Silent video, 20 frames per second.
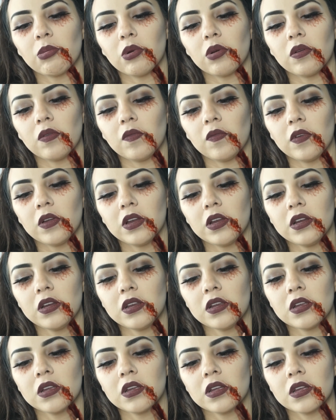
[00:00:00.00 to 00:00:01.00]
over
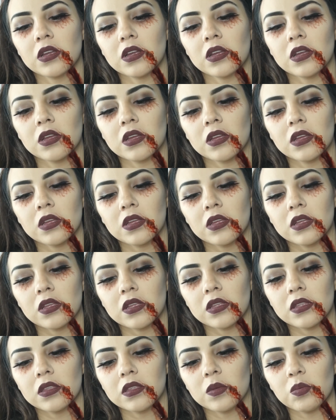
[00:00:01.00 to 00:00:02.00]

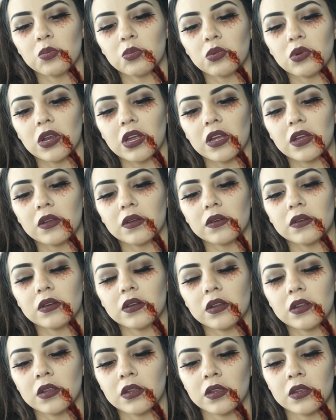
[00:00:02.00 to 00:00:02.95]
the brown.